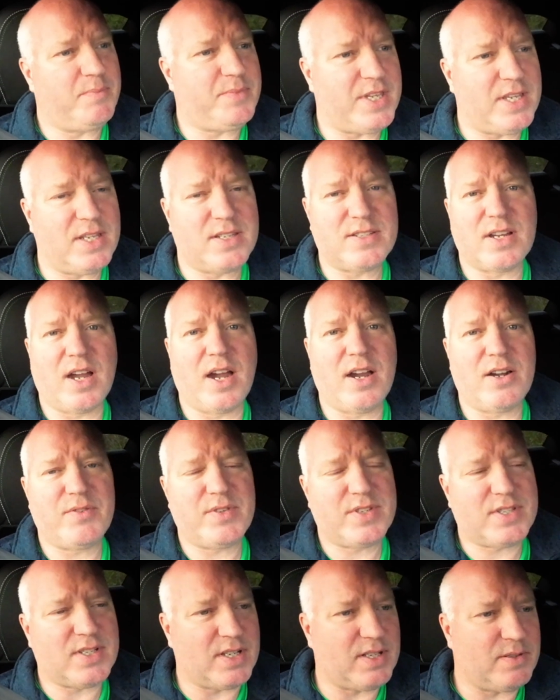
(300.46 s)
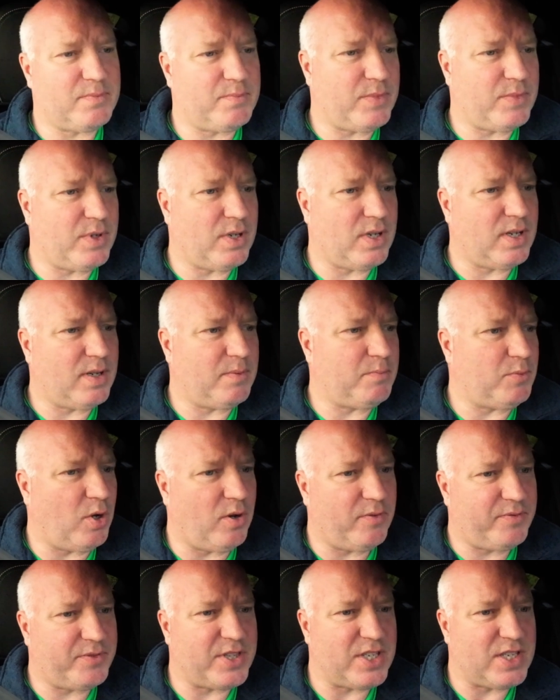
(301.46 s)
the entirety
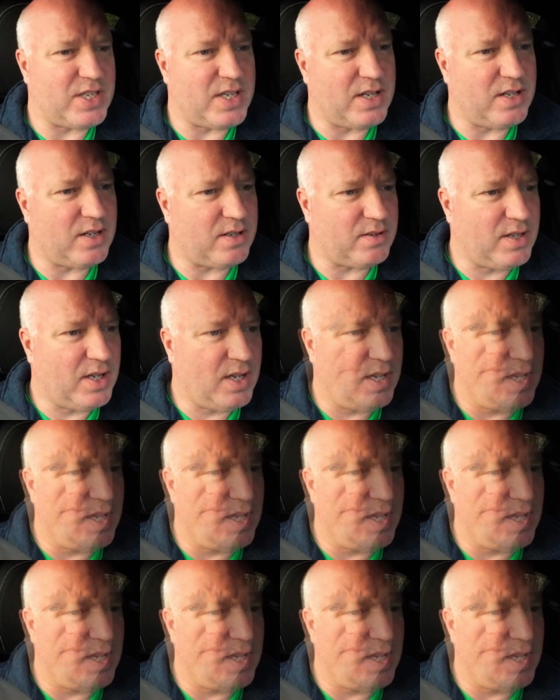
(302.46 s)
of the year.